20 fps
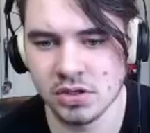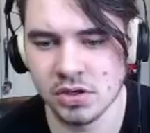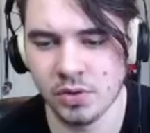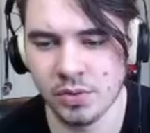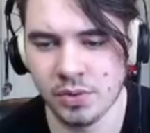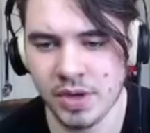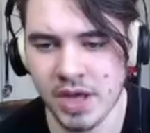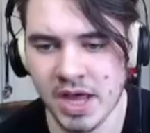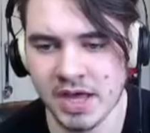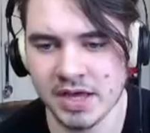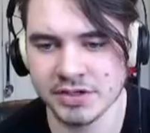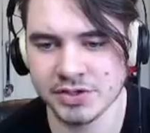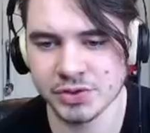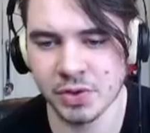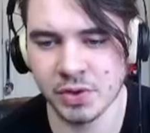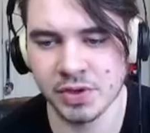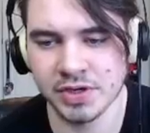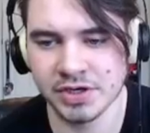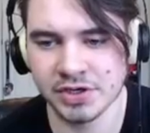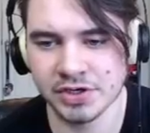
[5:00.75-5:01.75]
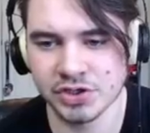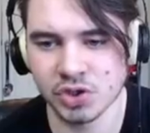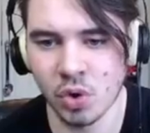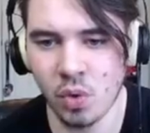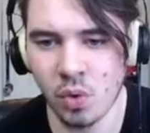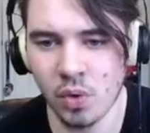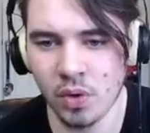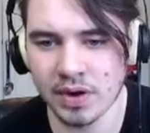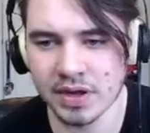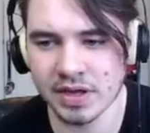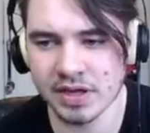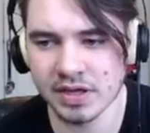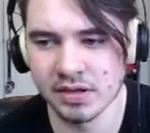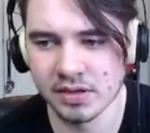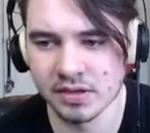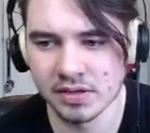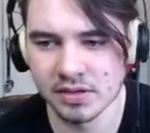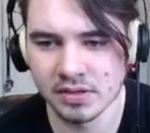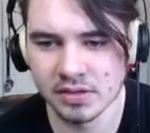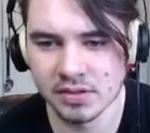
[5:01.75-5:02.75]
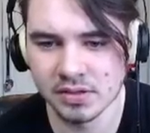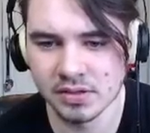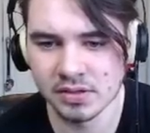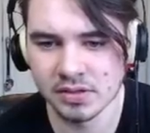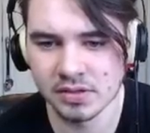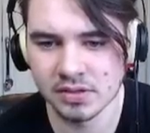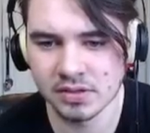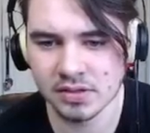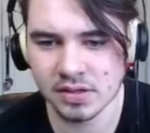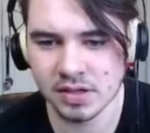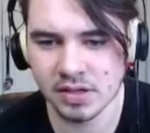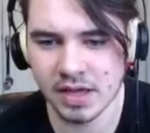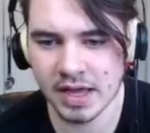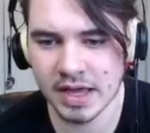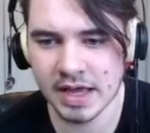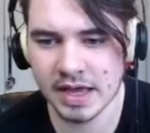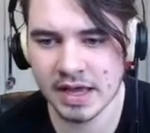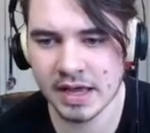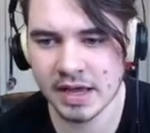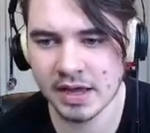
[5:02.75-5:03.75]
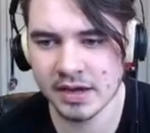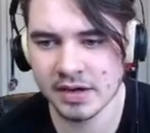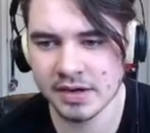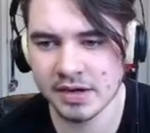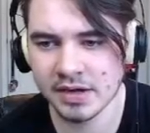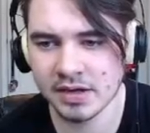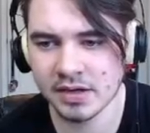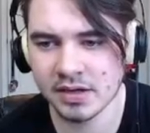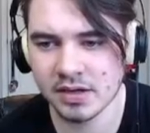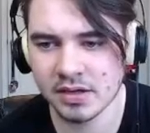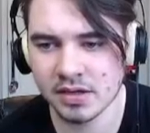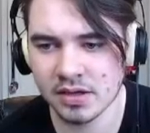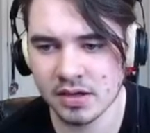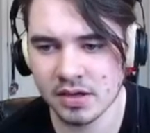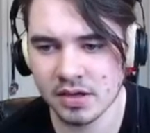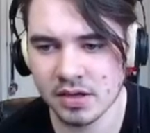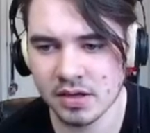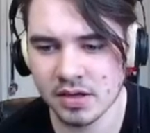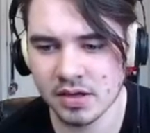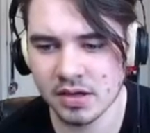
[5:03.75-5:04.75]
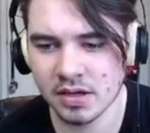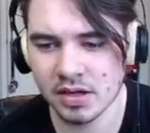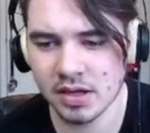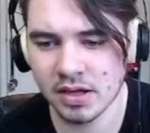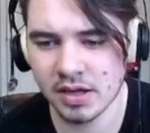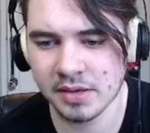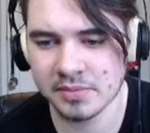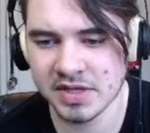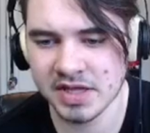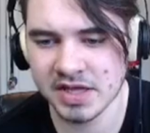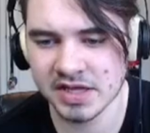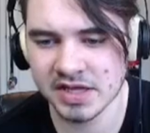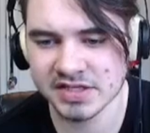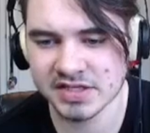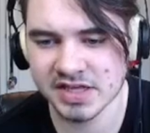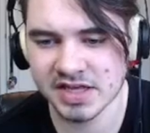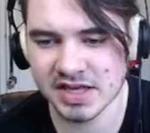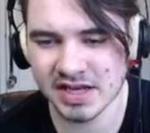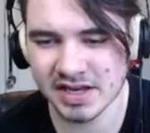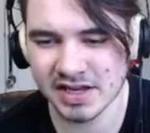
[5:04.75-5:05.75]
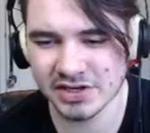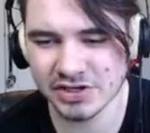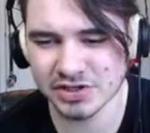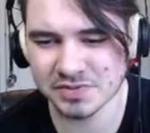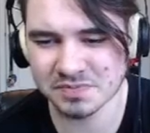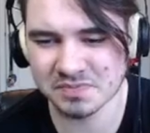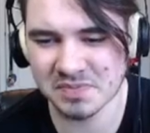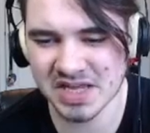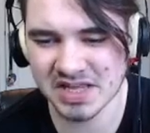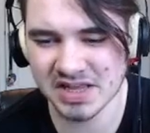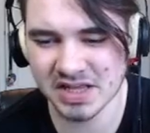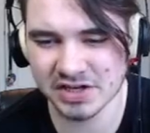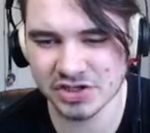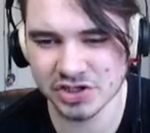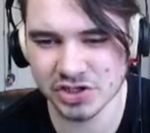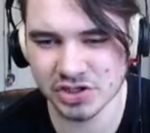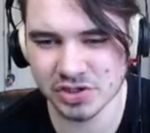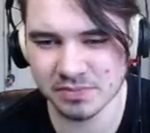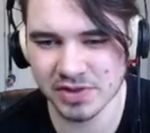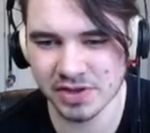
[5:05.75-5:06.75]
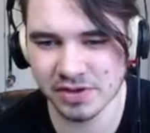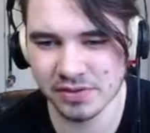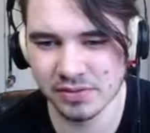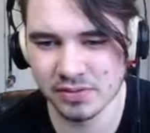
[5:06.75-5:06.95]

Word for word: Okay, so I need a toy. And I'm guessing... Can I just make that jump, though?